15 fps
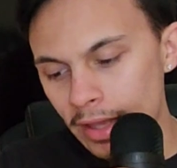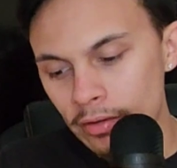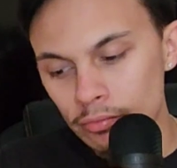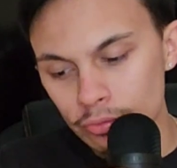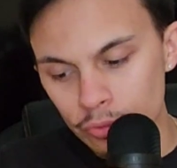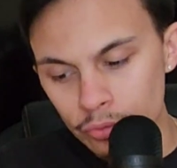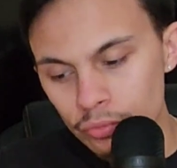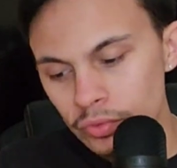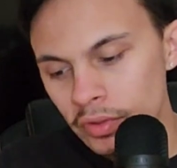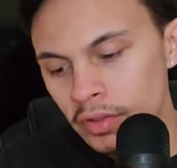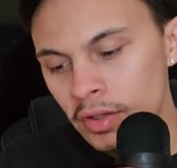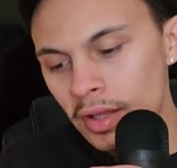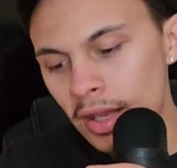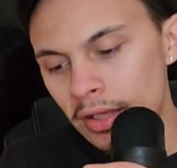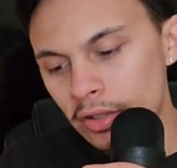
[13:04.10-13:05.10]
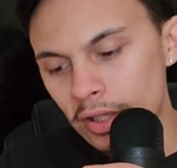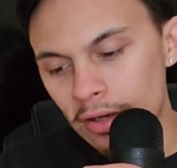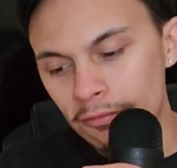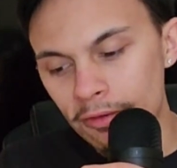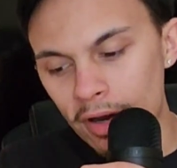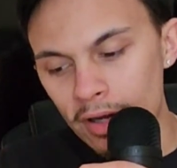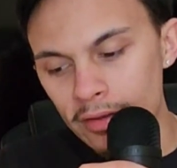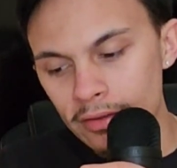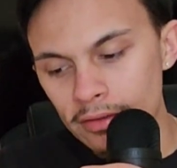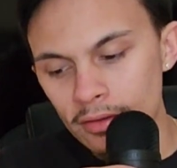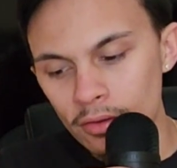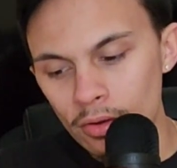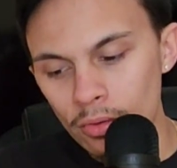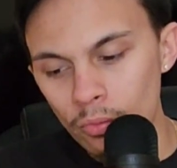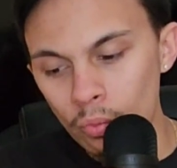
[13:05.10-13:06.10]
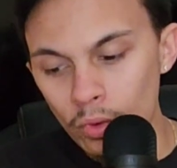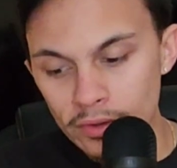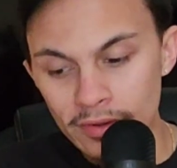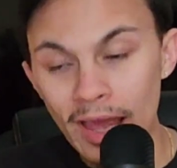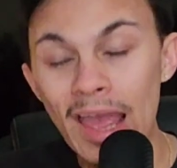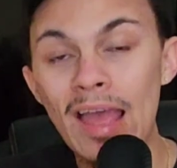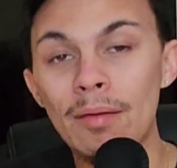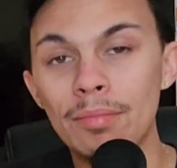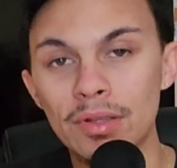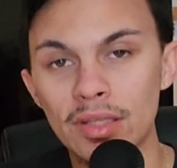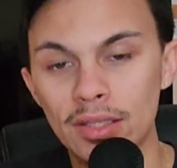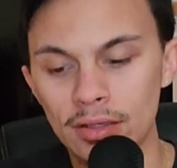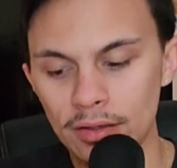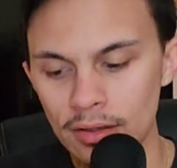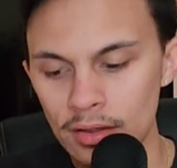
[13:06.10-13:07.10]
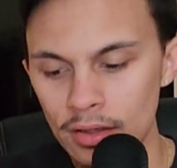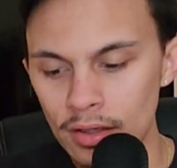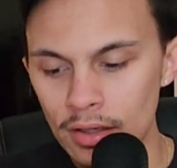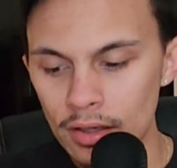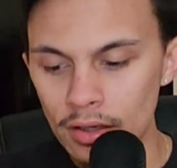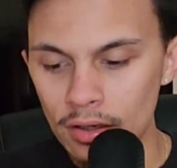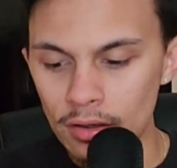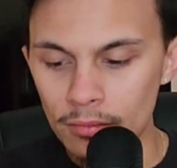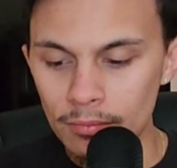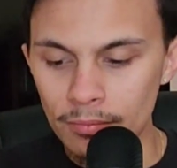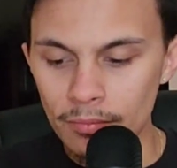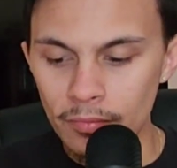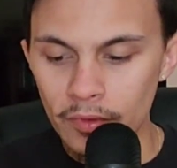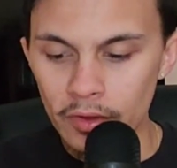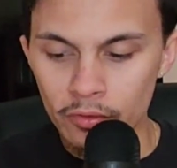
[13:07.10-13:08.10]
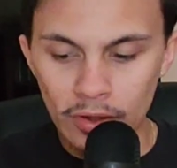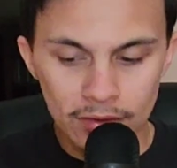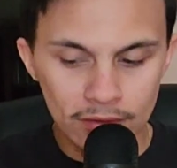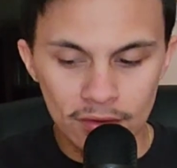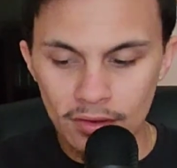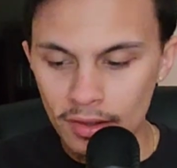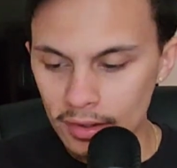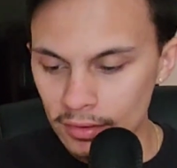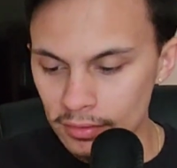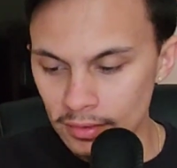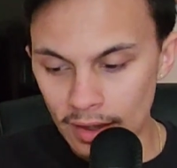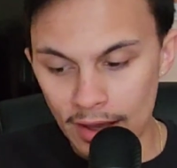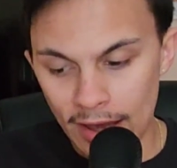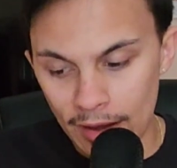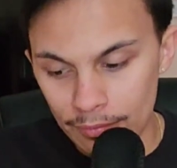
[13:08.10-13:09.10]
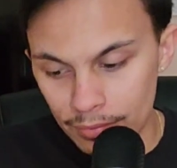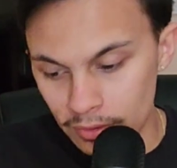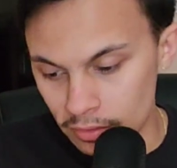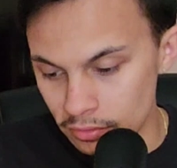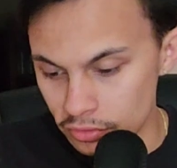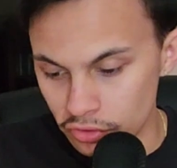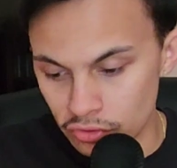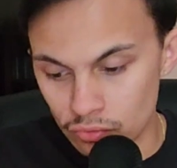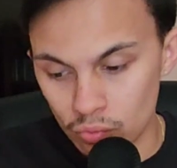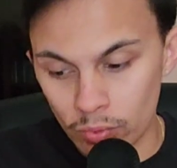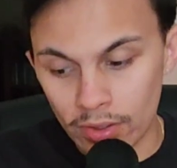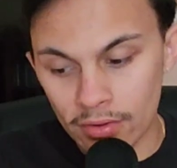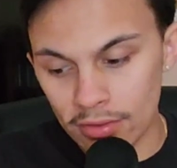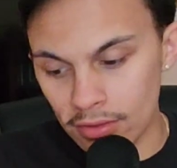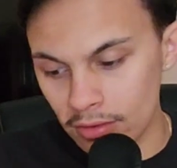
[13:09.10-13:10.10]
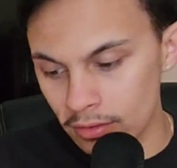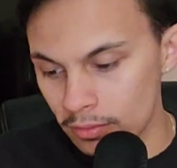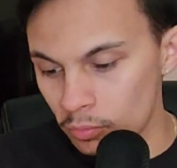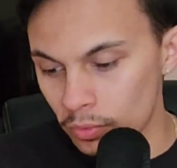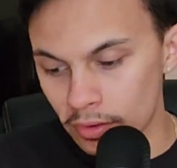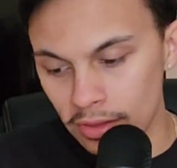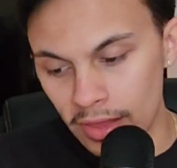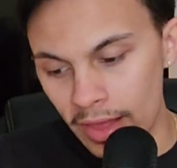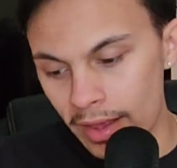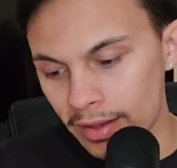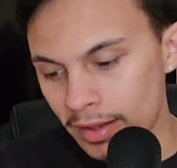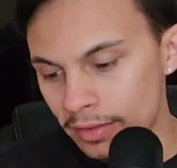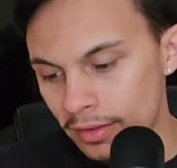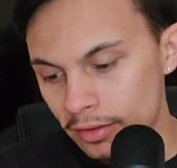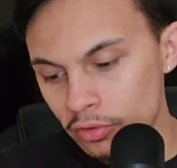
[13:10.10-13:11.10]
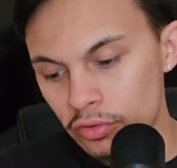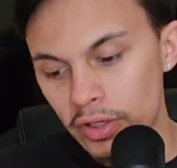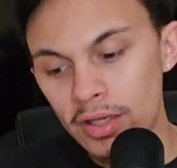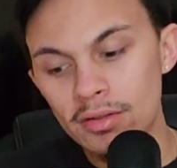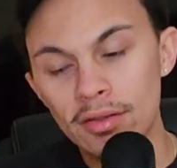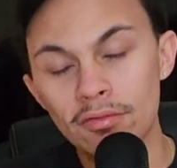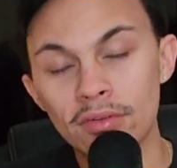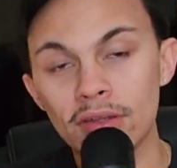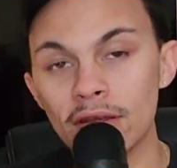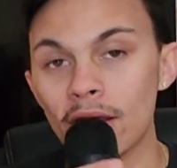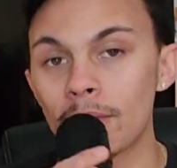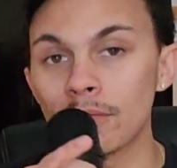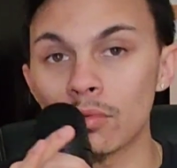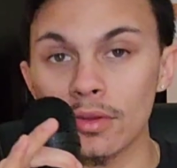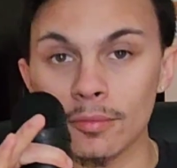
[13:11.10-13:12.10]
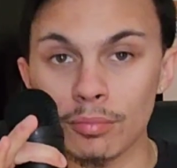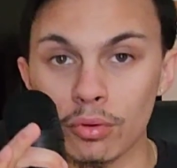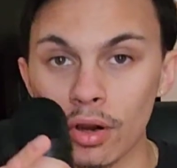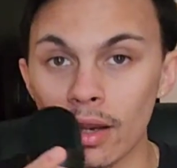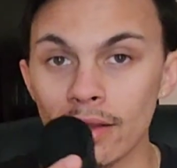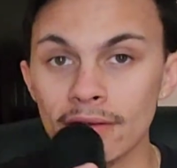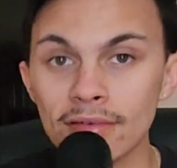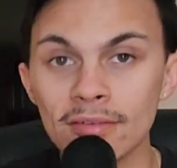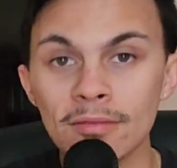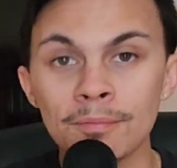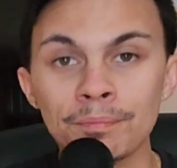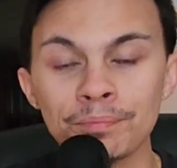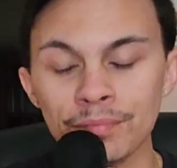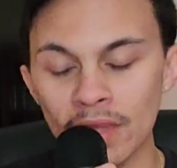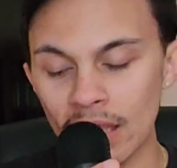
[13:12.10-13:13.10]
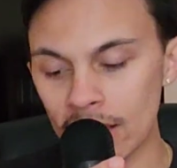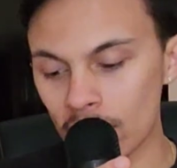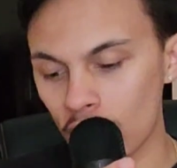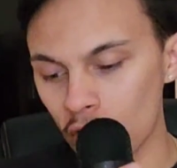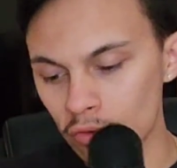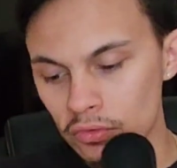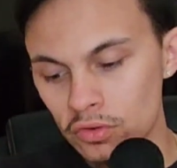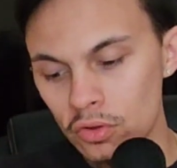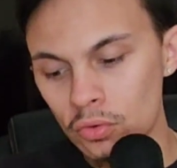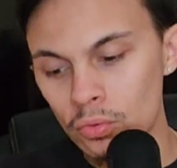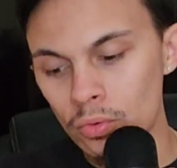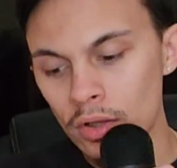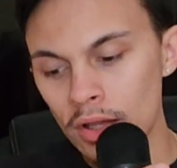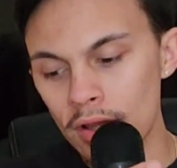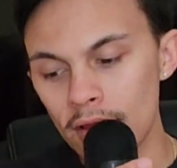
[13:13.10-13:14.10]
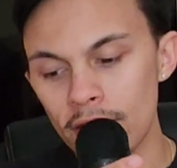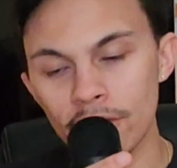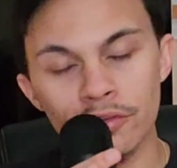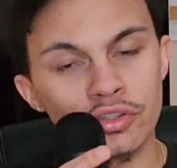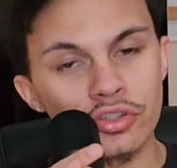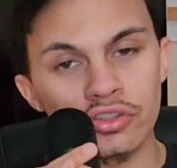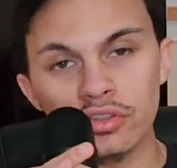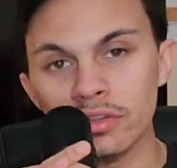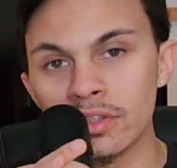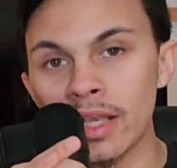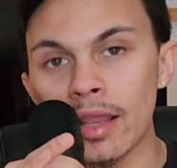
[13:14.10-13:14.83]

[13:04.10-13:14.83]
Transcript: that root. You gotta find what's happening, the crazy things that happen just with that. And then creativity comes with a price, and also just